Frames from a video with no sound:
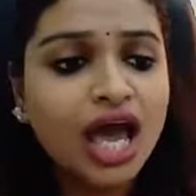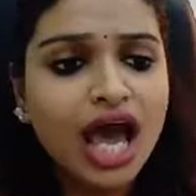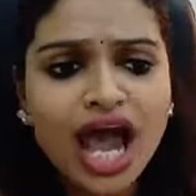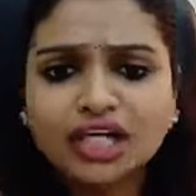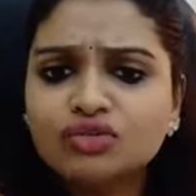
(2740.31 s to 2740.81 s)

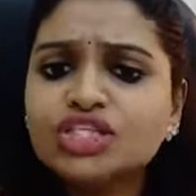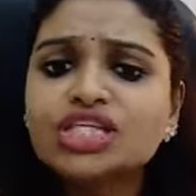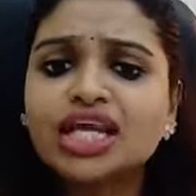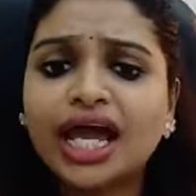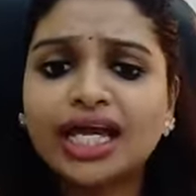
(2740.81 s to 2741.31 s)
And he was
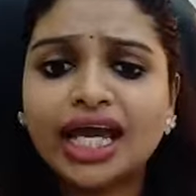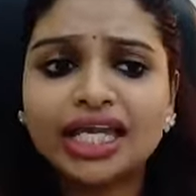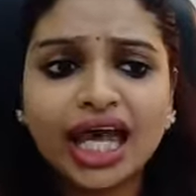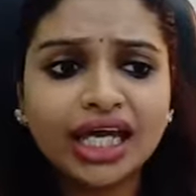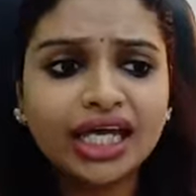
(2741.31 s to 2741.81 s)
crying,
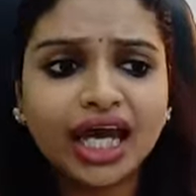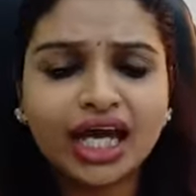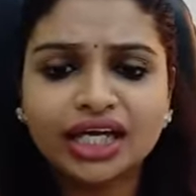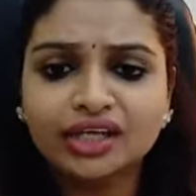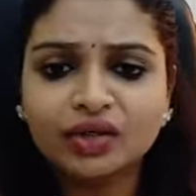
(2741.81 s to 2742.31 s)

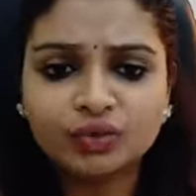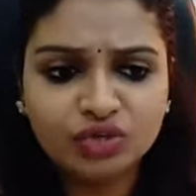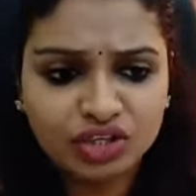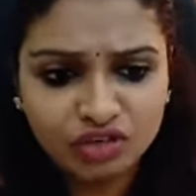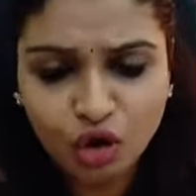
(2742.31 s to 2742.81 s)
and
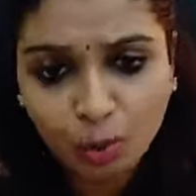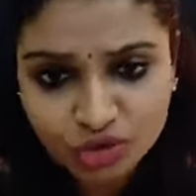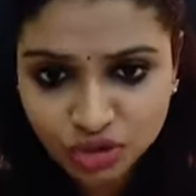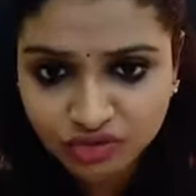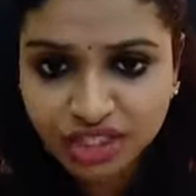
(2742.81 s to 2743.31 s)
we were
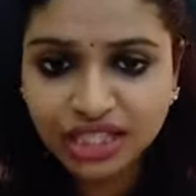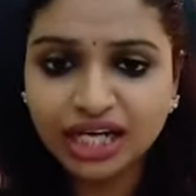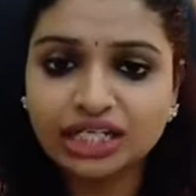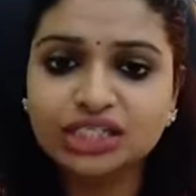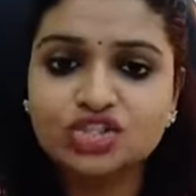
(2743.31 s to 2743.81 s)
observing
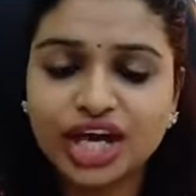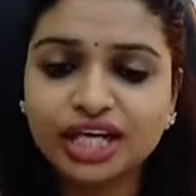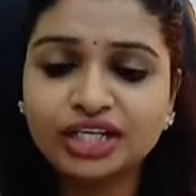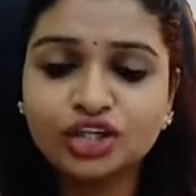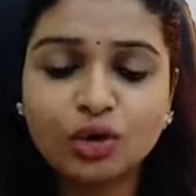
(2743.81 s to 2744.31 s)
that
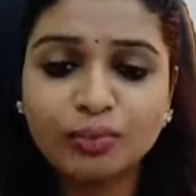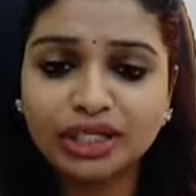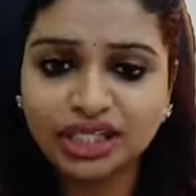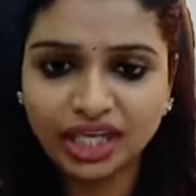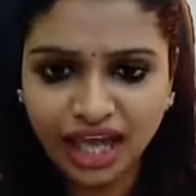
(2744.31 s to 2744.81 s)
child in the OPD.